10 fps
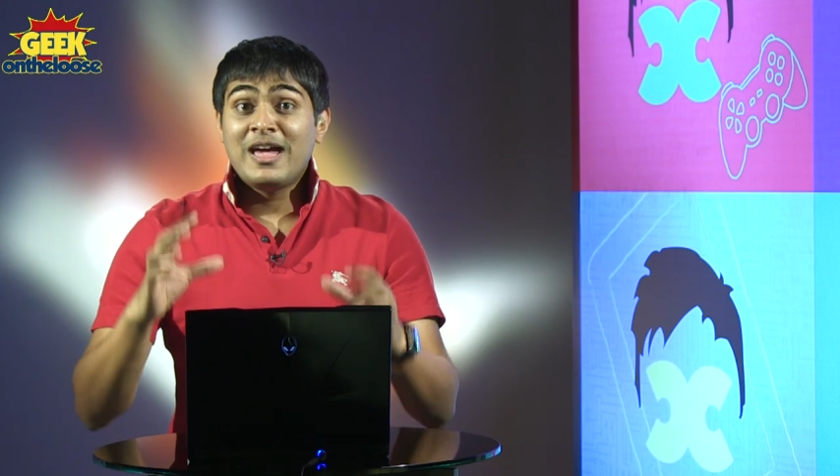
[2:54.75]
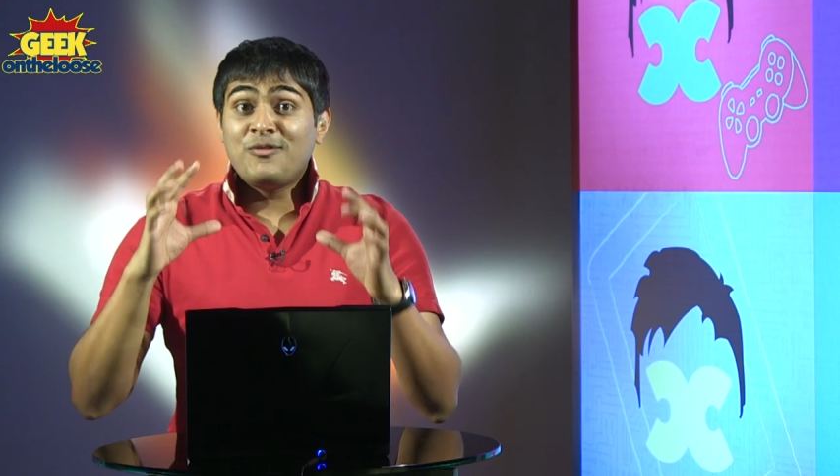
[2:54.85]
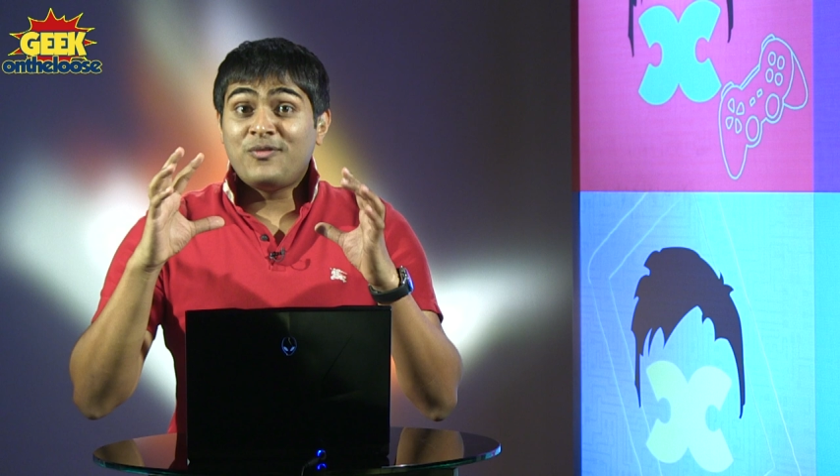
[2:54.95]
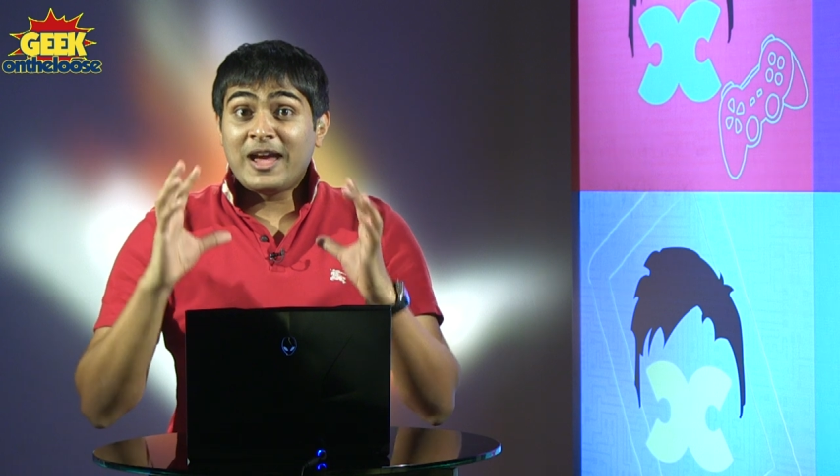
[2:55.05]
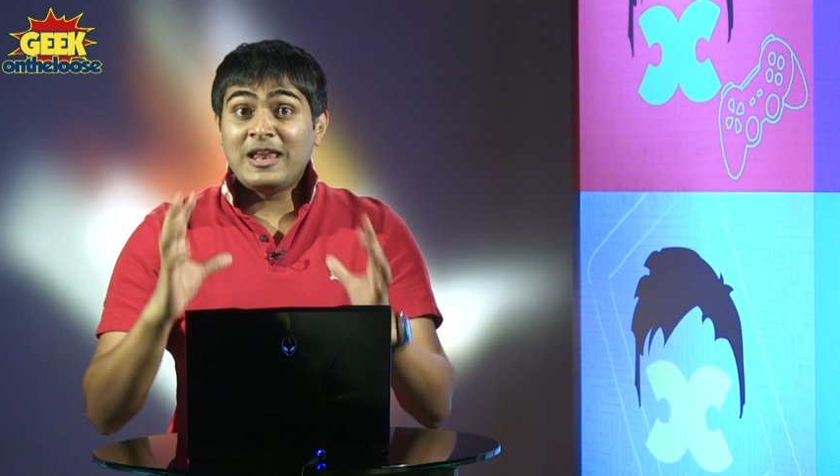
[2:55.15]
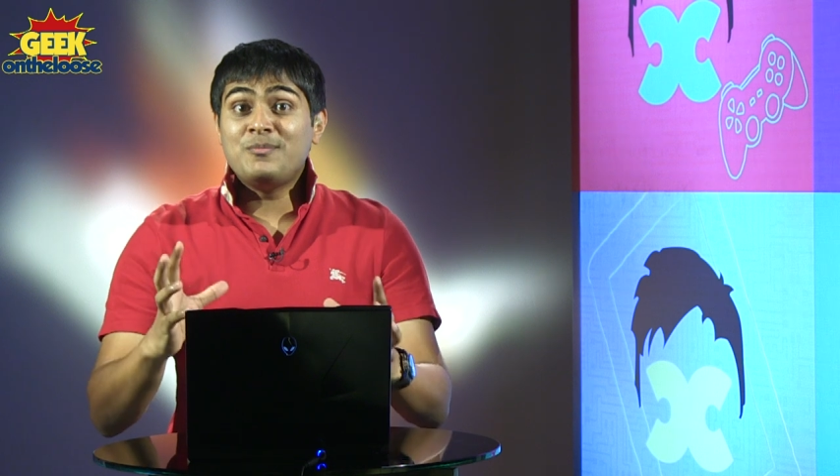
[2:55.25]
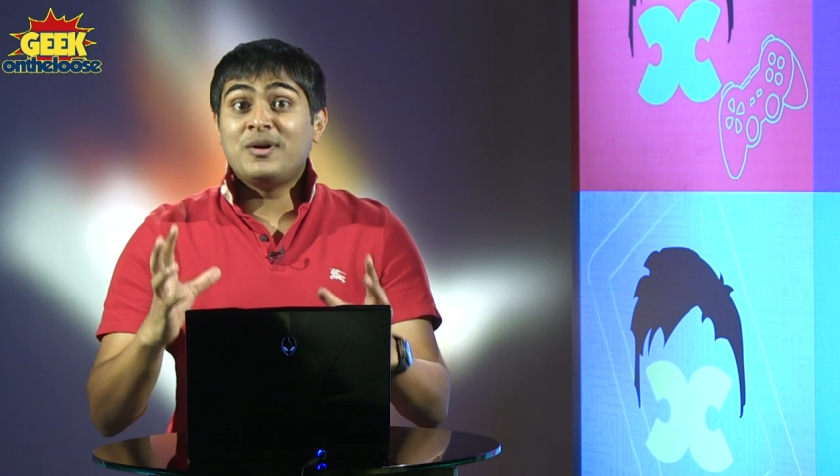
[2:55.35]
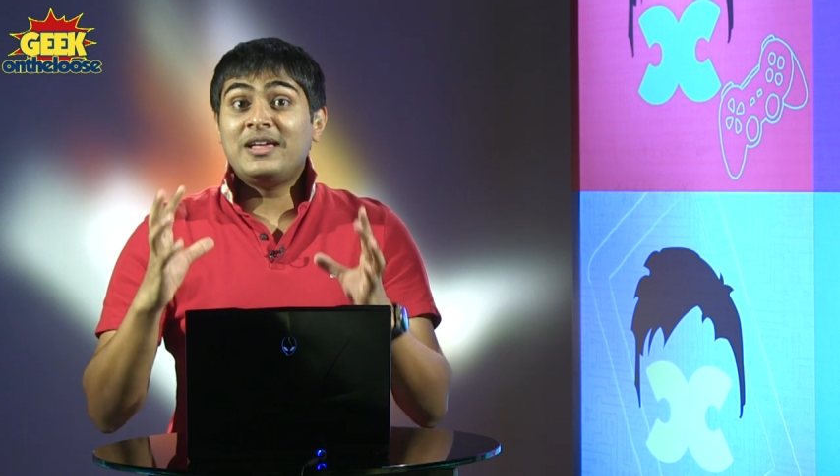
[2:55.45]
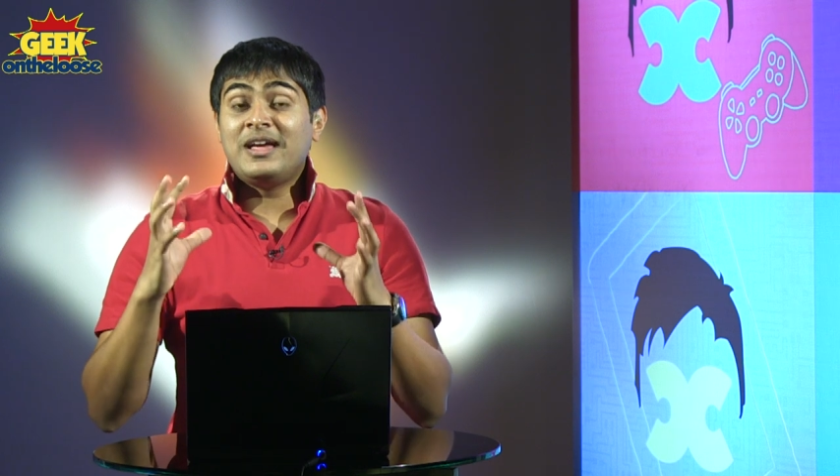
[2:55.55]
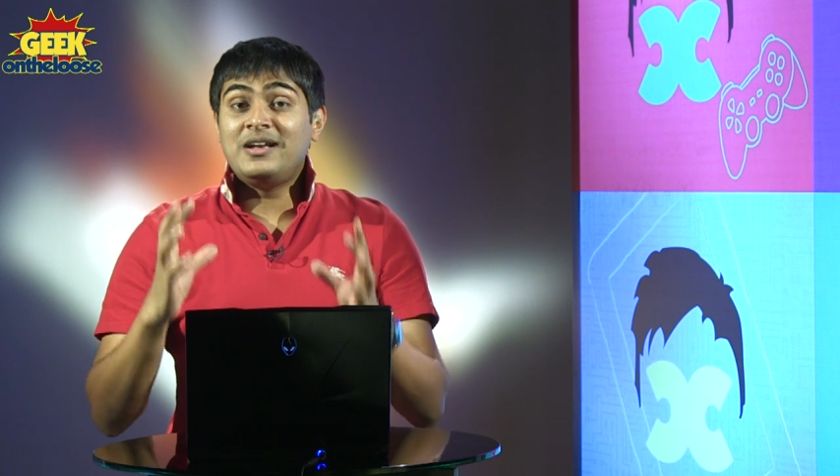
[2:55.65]
If
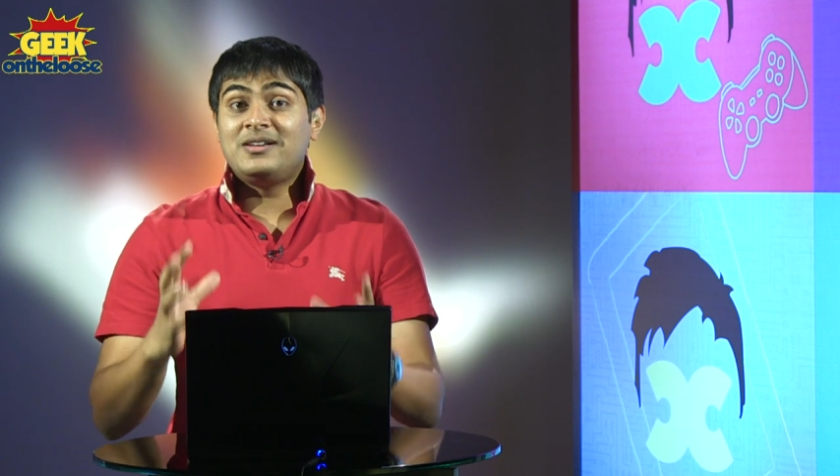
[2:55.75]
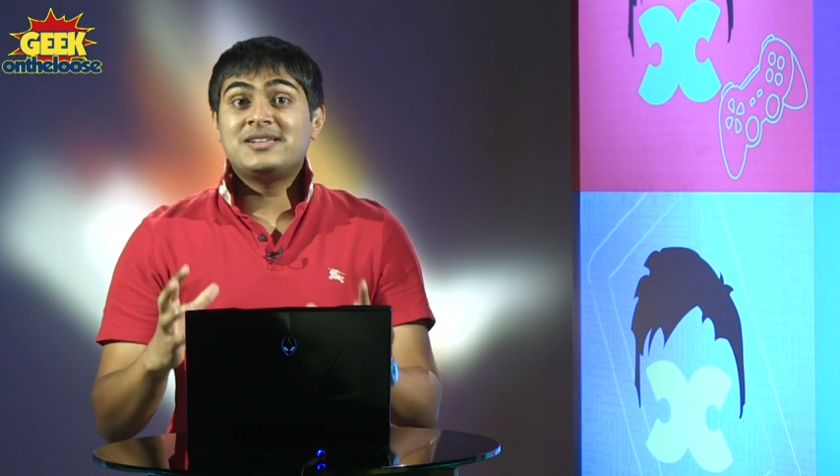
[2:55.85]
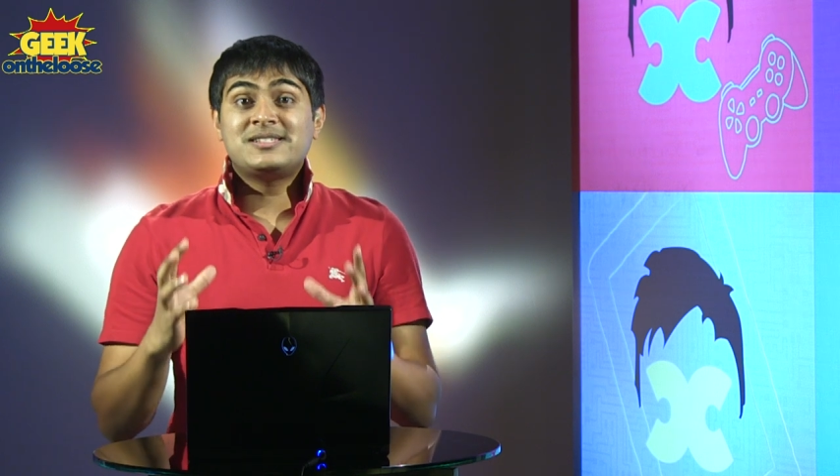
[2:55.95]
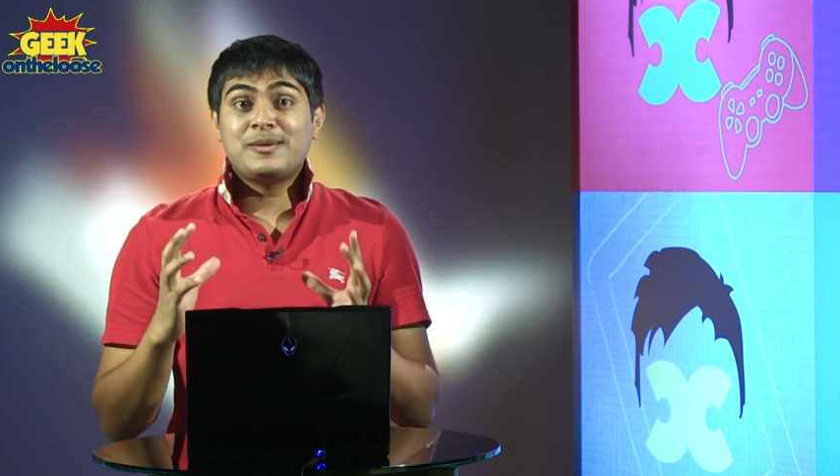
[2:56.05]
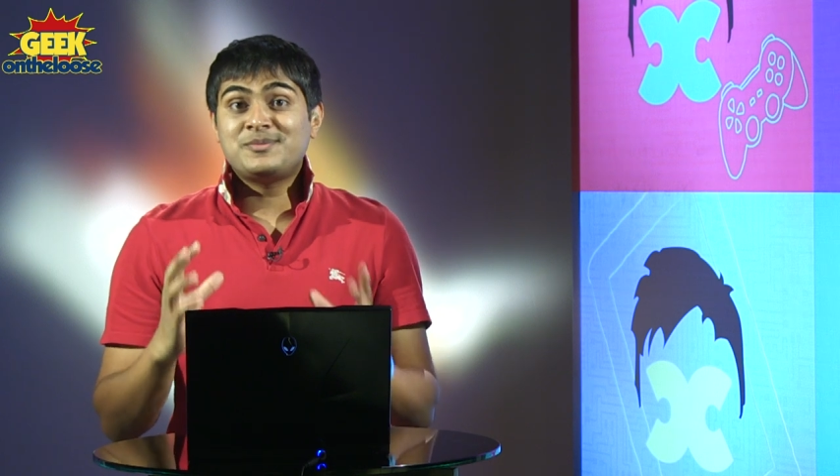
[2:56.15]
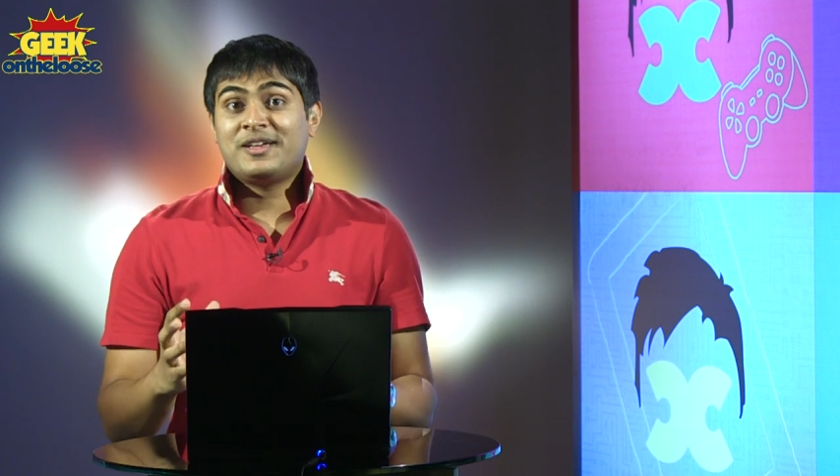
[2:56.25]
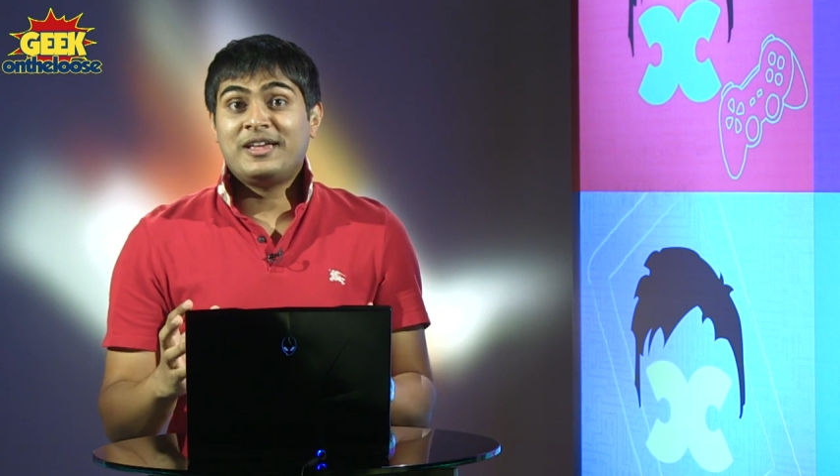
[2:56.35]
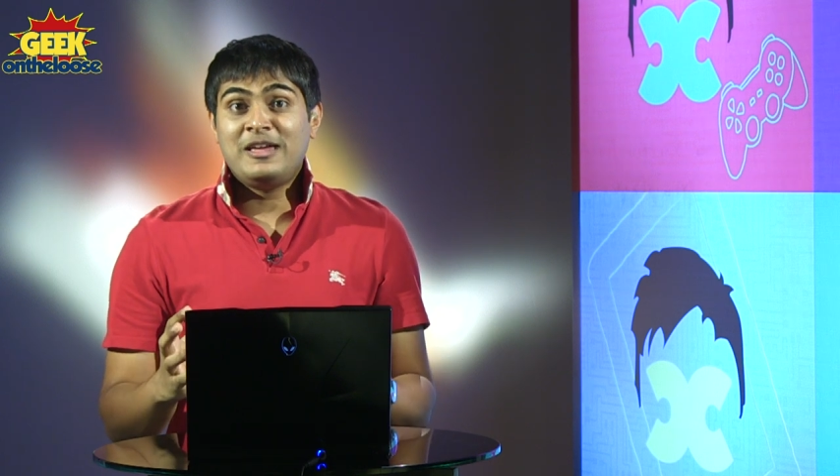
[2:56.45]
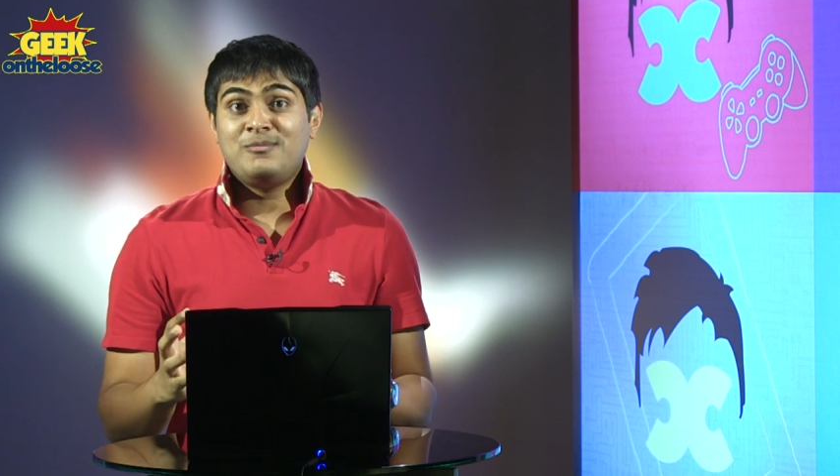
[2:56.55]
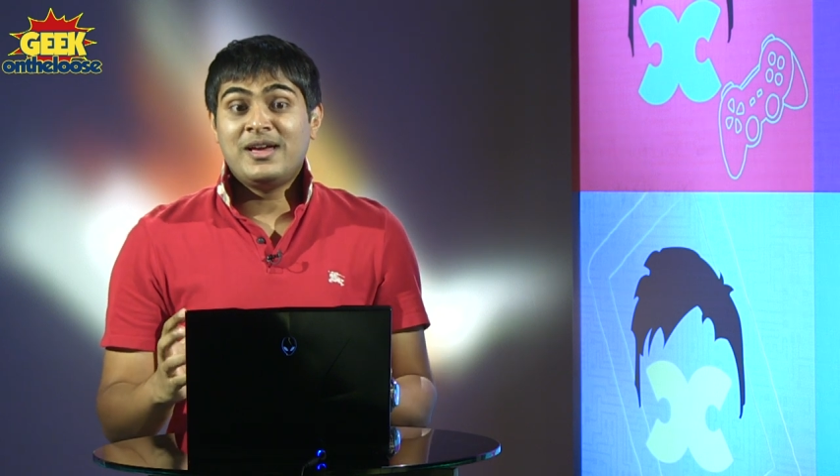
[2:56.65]
anybody intercepts the
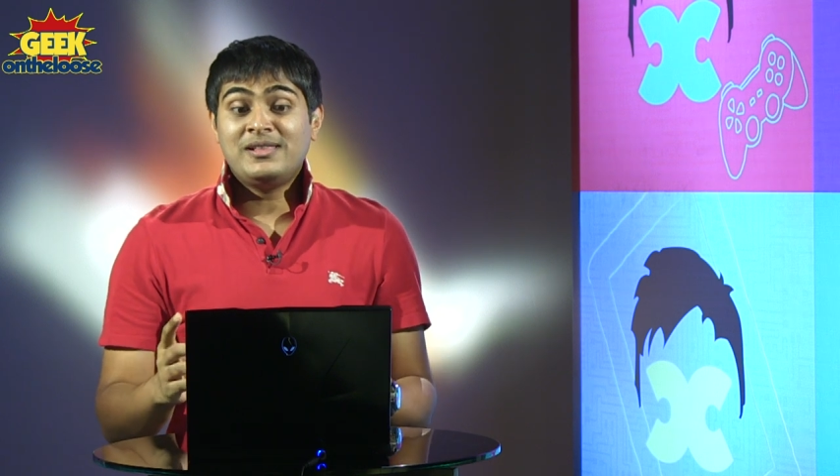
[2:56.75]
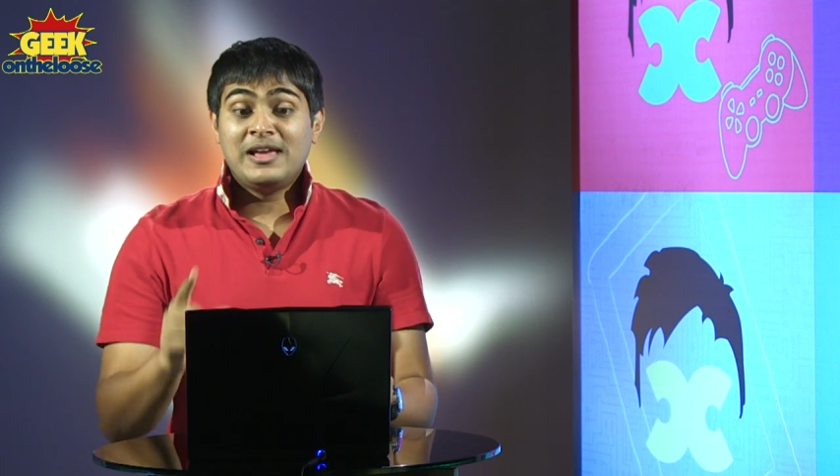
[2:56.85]
email,